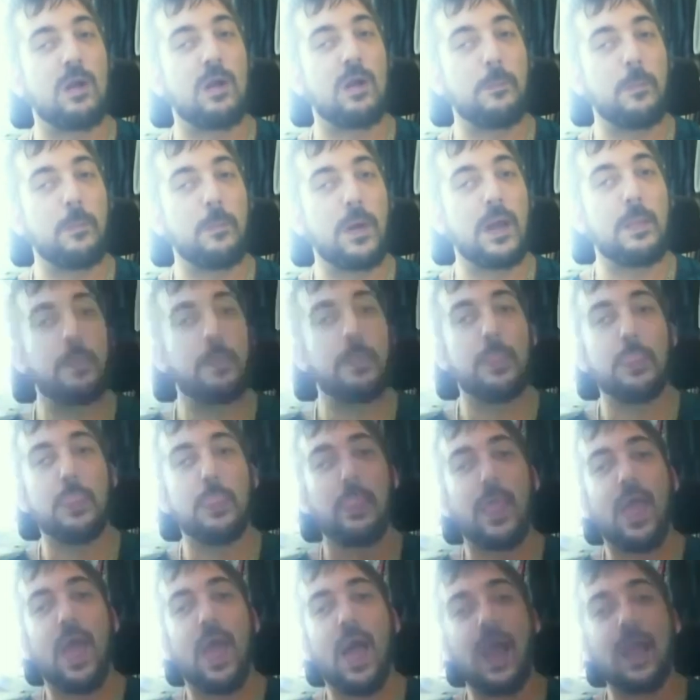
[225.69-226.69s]
rough, but
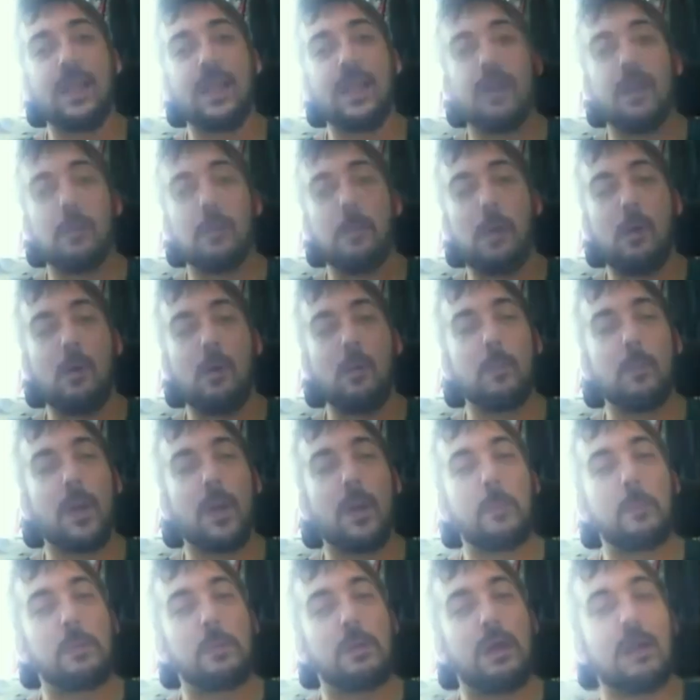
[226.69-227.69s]
I ended up holding my
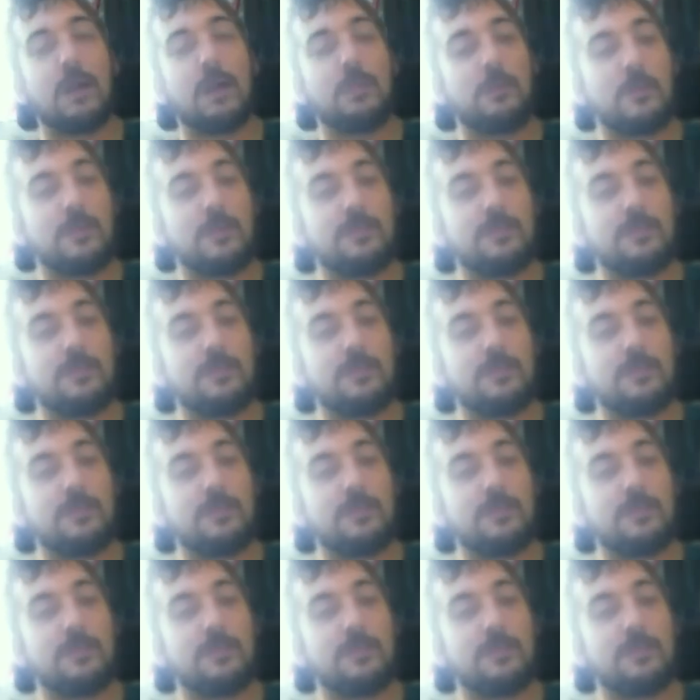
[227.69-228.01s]
breath, which